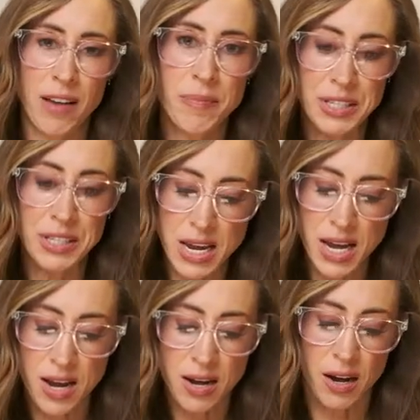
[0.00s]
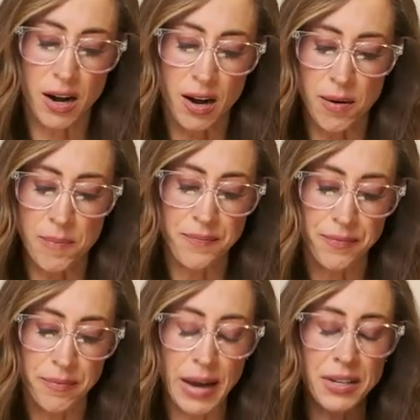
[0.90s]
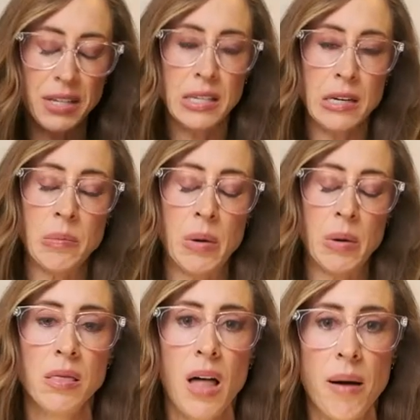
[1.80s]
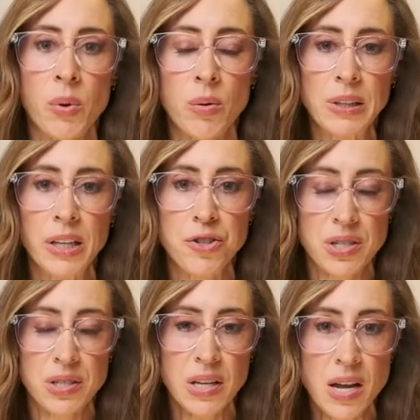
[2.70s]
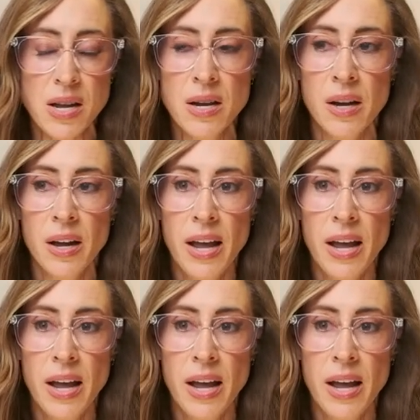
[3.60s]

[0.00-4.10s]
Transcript: I've been taking um, magnesium a lot more religiously,